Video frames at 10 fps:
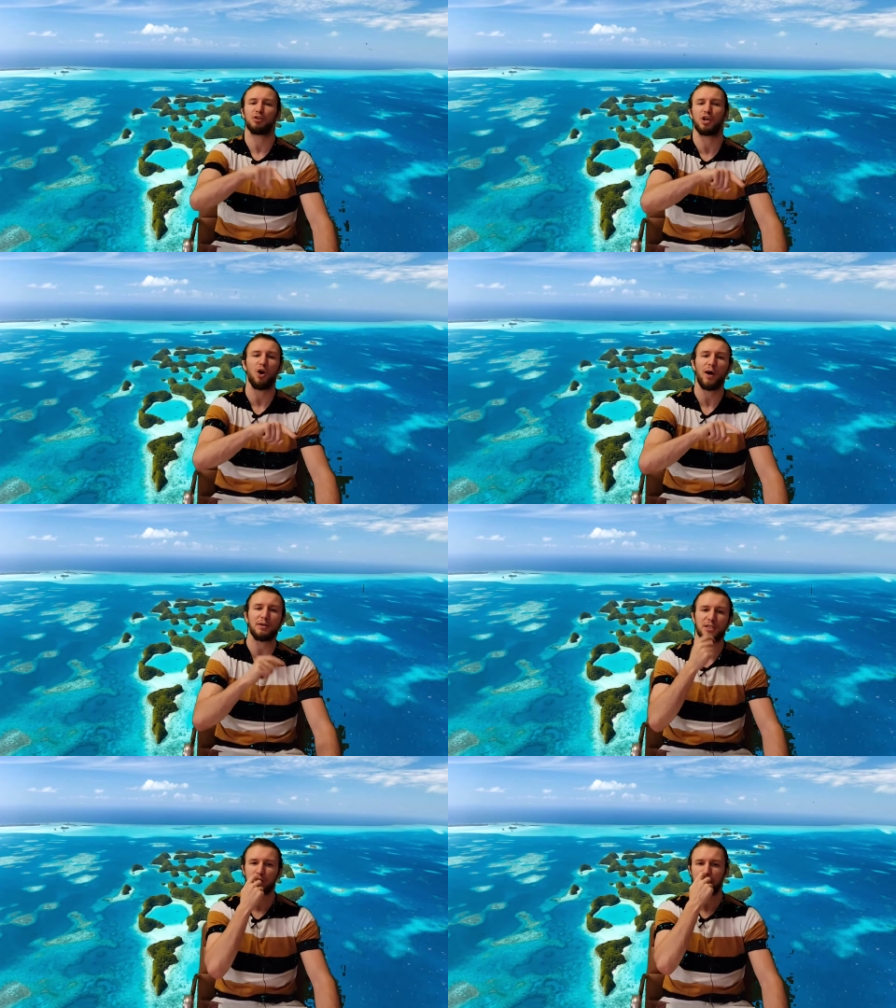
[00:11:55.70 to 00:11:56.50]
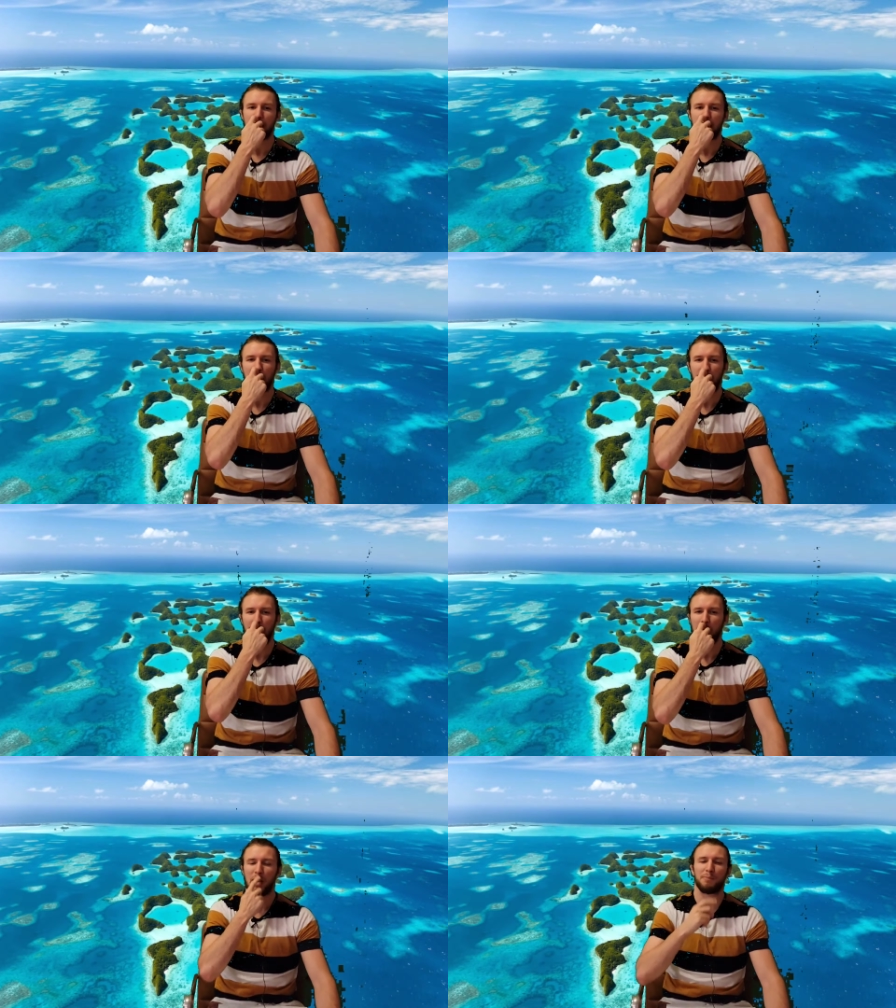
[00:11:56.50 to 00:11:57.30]
go out to
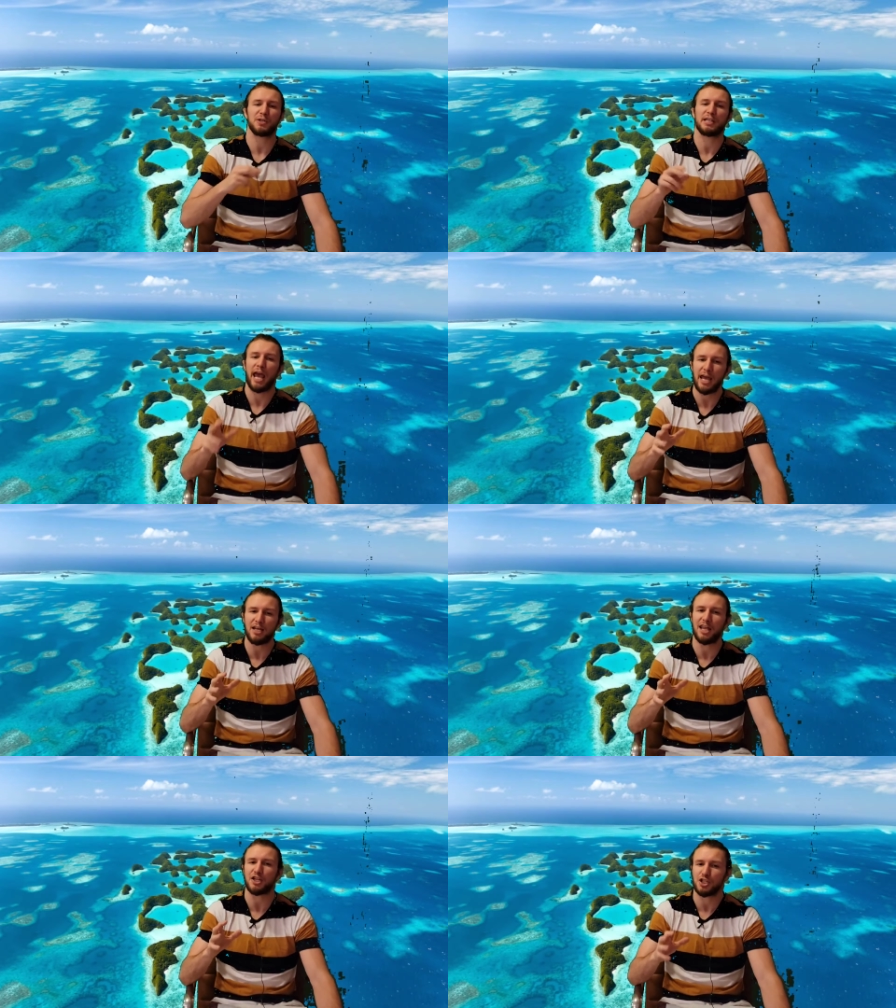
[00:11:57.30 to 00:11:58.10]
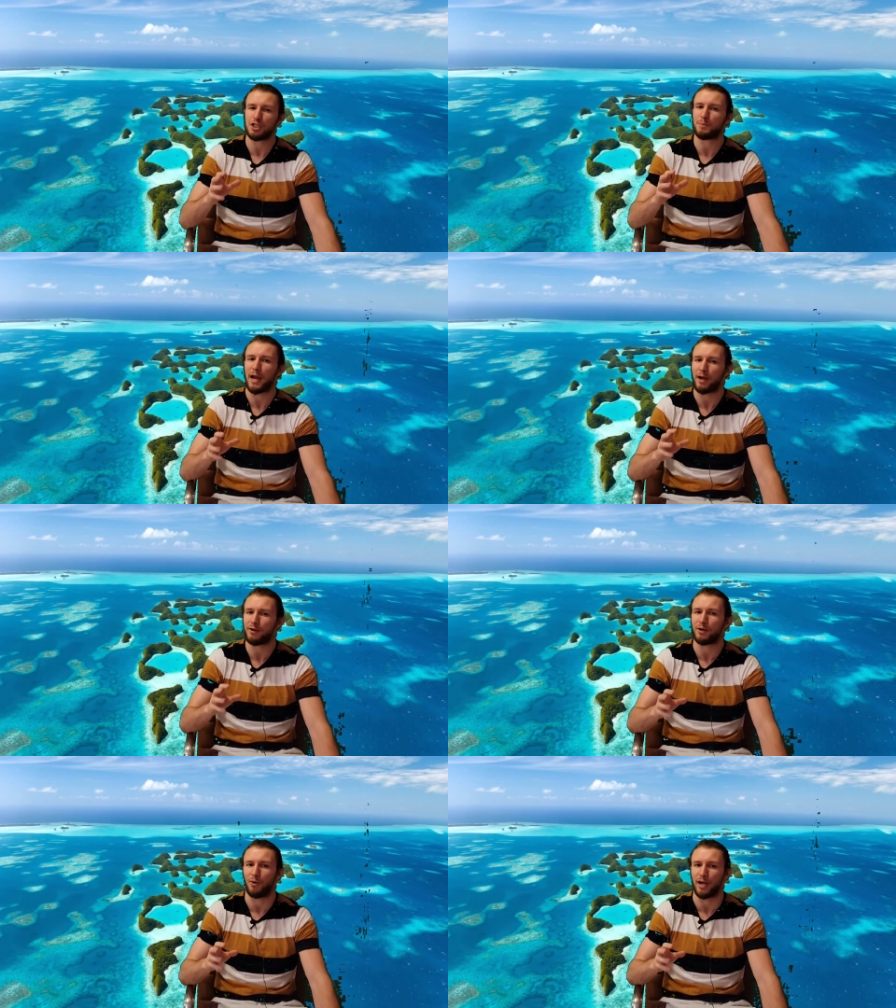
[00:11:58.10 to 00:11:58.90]
JD, pretend that she's
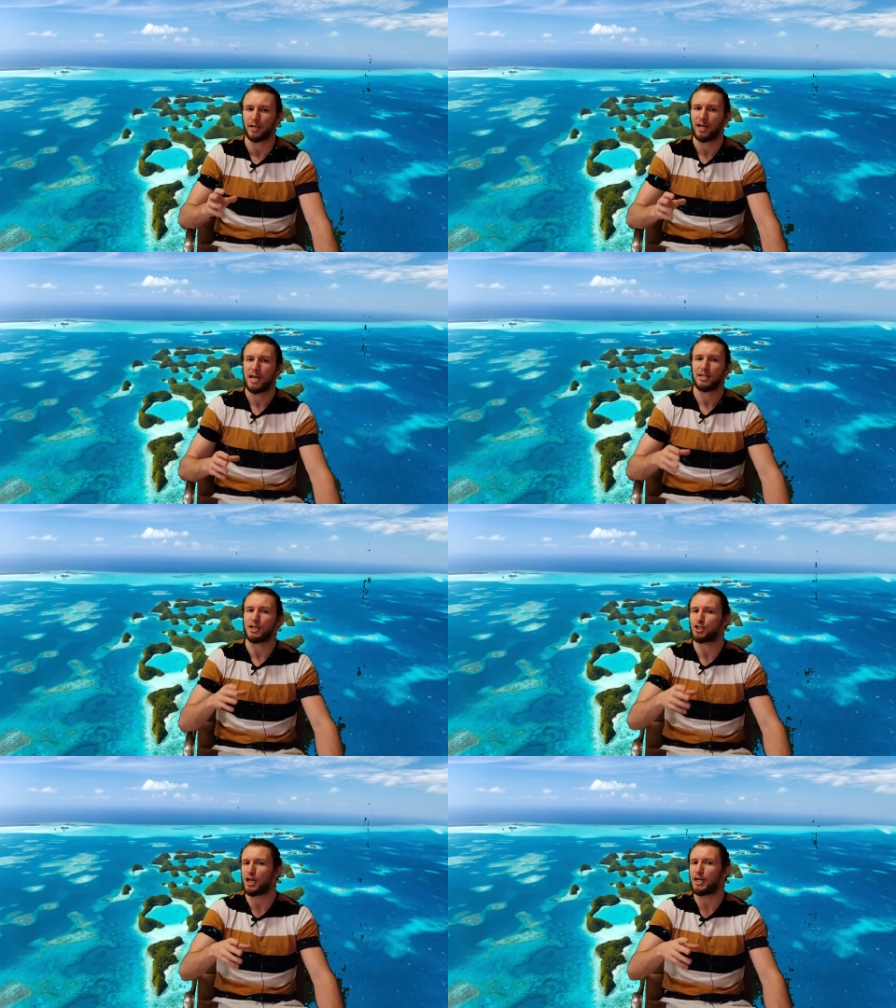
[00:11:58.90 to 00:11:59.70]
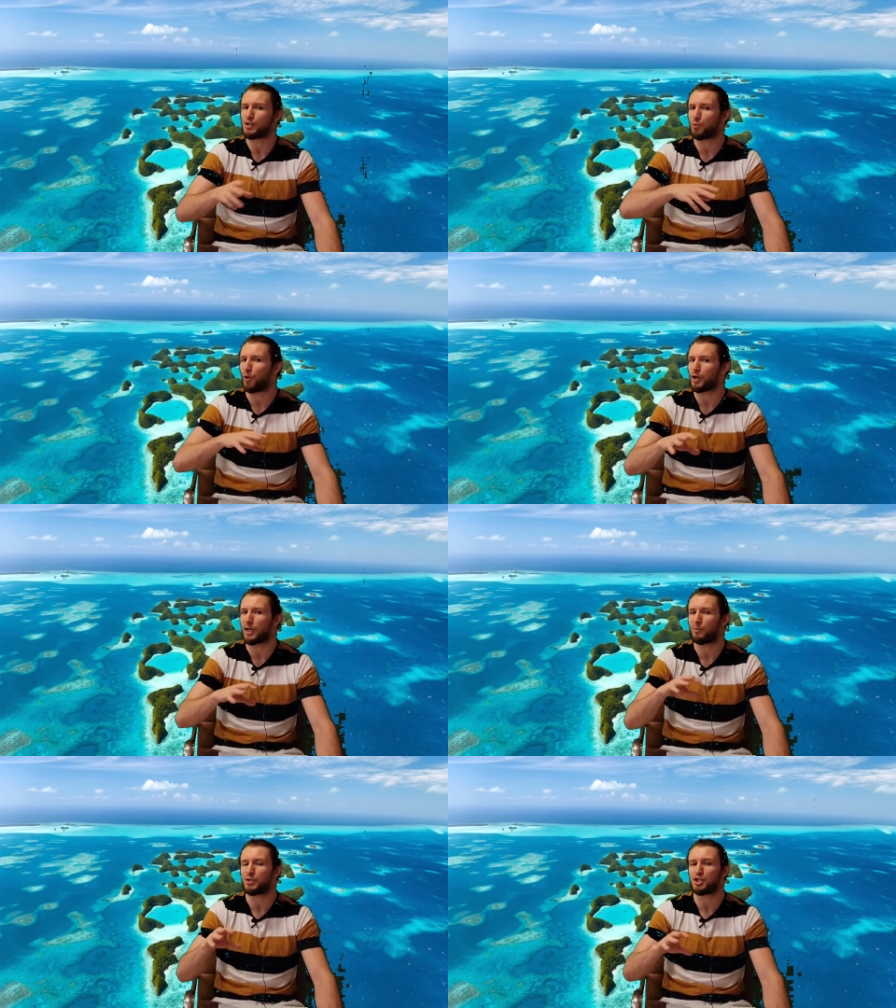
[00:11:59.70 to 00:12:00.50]
paranoid that JD's
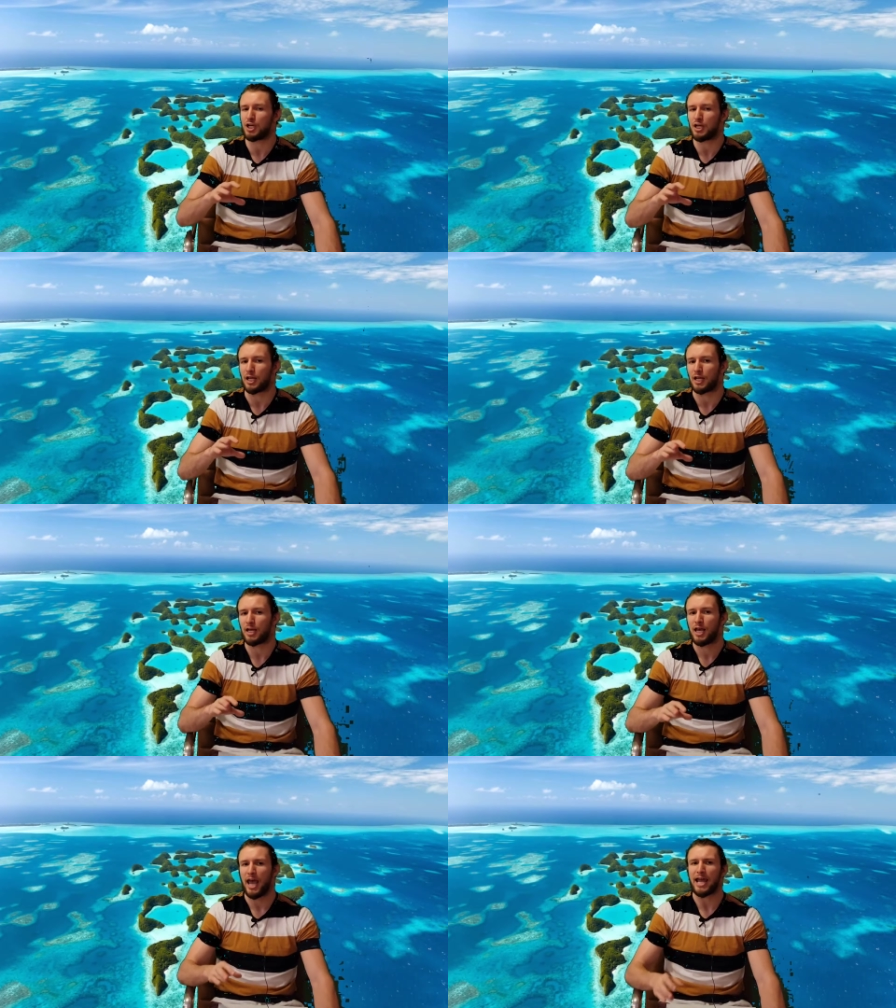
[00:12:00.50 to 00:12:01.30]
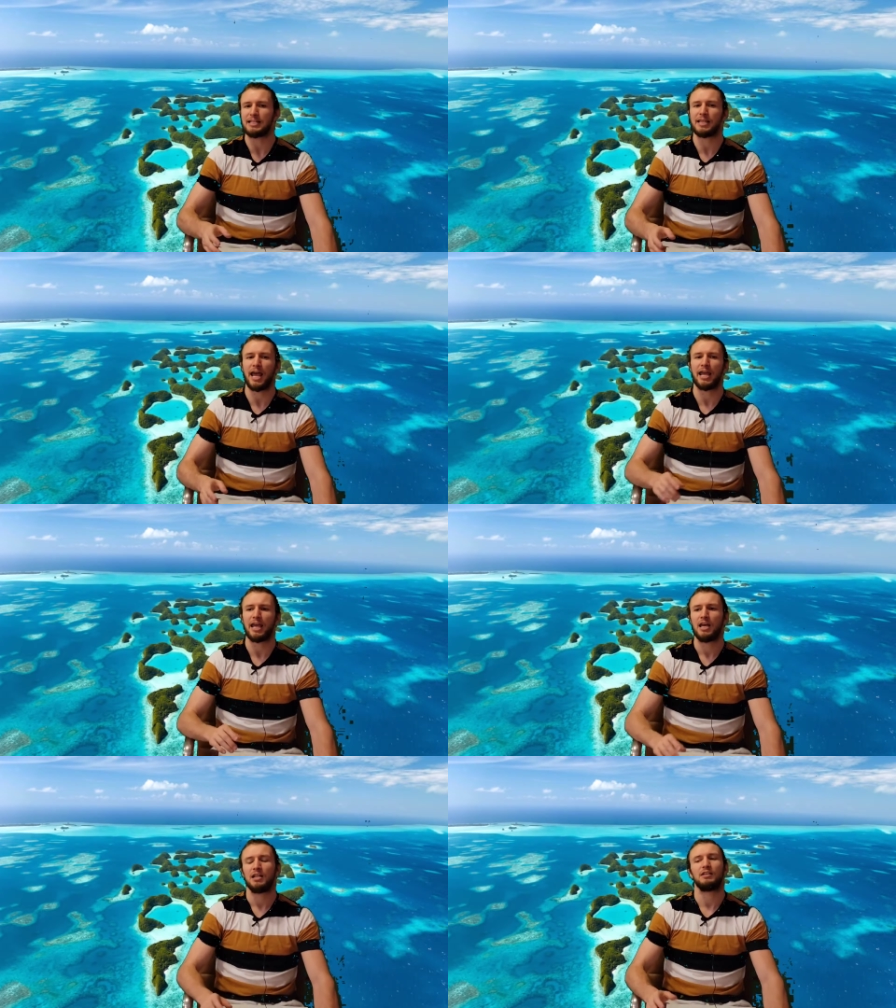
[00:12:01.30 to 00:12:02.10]
working with Genie, and
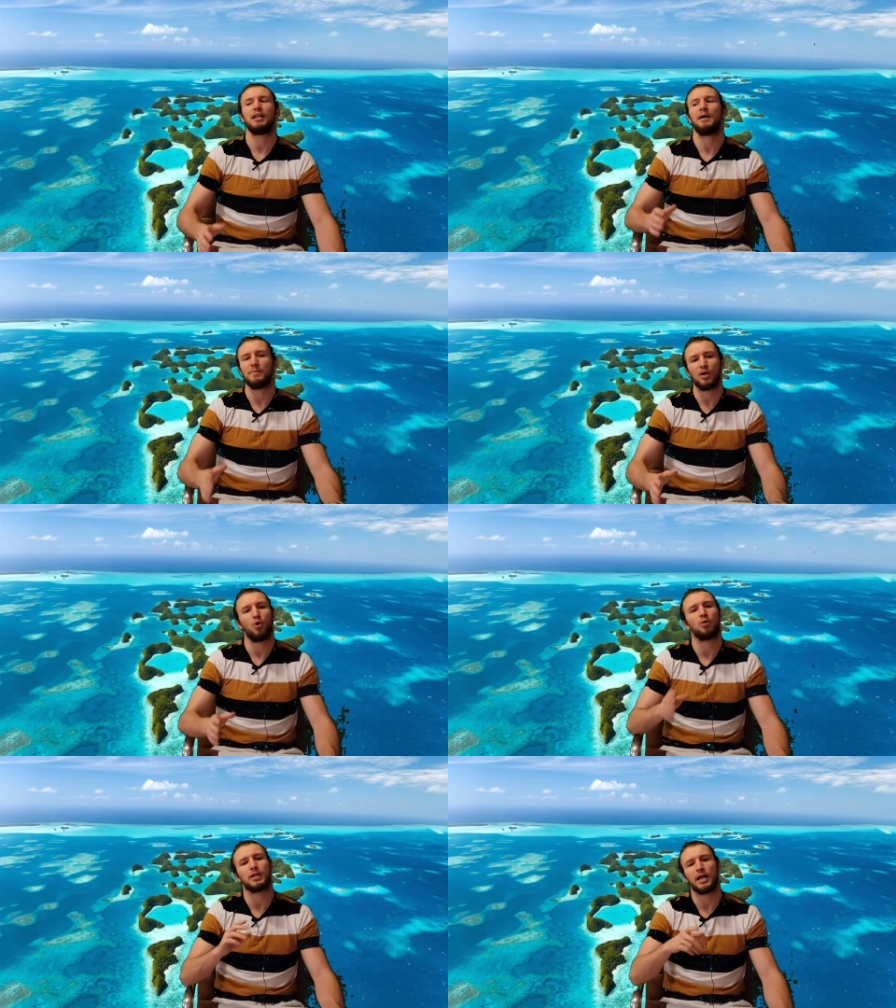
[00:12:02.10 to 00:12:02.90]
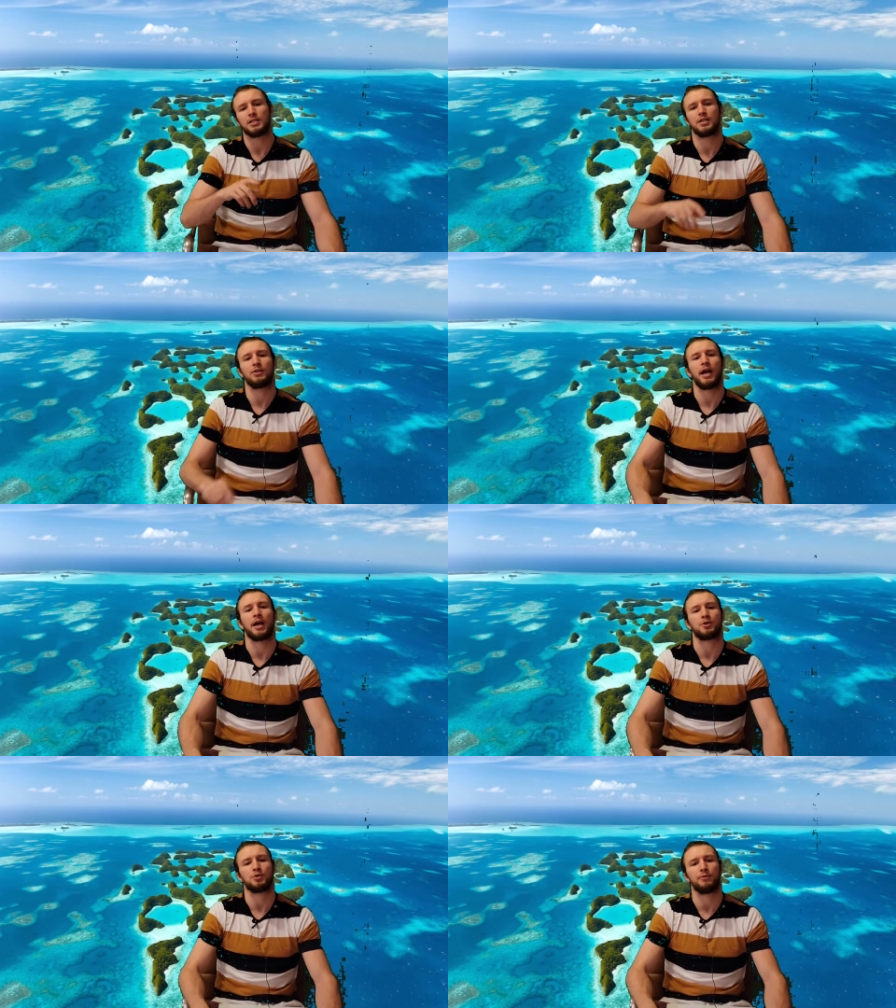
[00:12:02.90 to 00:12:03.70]
say, let me hold on to your
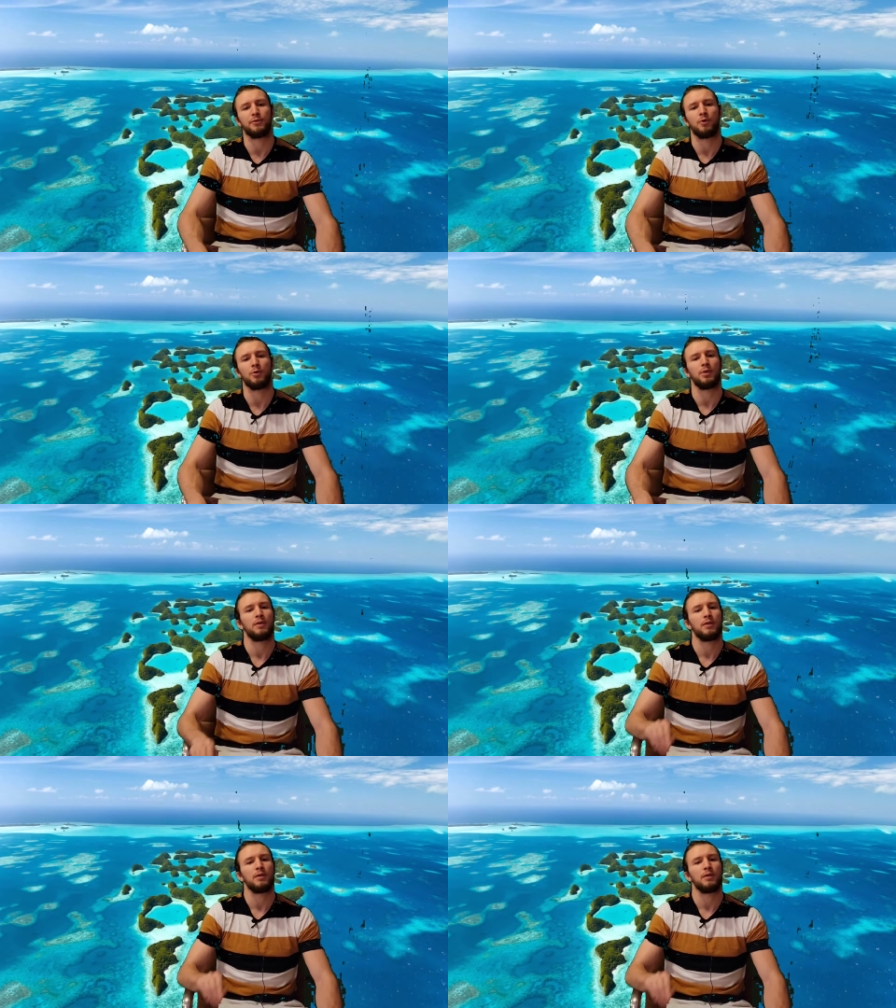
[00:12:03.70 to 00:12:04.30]
extra vote